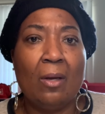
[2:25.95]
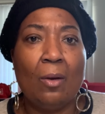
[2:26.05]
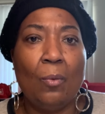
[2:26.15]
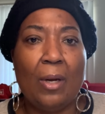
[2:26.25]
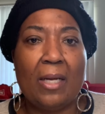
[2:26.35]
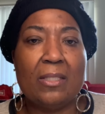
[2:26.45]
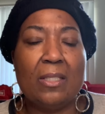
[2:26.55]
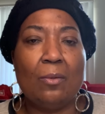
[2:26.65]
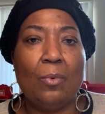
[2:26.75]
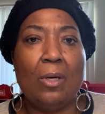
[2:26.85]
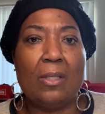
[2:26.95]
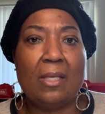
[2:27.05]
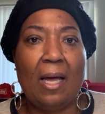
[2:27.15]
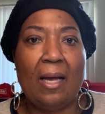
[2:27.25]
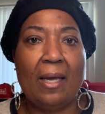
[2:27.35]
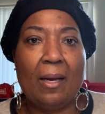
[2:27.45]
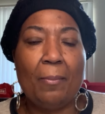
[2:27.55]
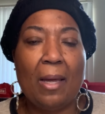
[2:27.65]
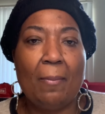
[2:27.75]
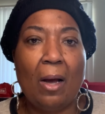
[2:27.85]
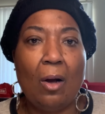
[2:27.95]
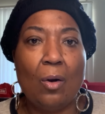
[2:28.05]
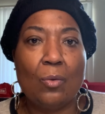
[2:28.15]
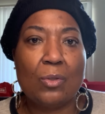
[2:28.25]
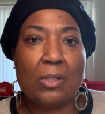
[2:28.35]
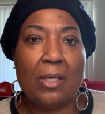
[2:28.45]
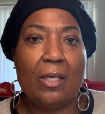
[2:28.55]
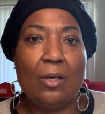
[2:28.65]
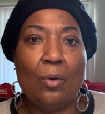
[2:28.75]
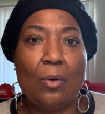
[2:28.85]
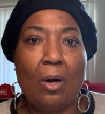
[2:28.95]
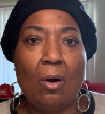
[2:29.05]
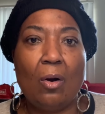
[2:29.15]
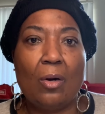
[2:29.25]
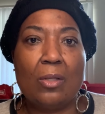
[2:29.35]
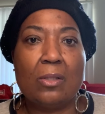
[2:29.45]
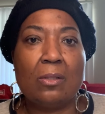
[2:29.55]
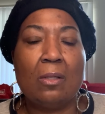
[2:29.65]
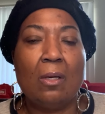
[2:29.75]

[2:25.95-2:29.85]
what I did was I kind of made my own study note cards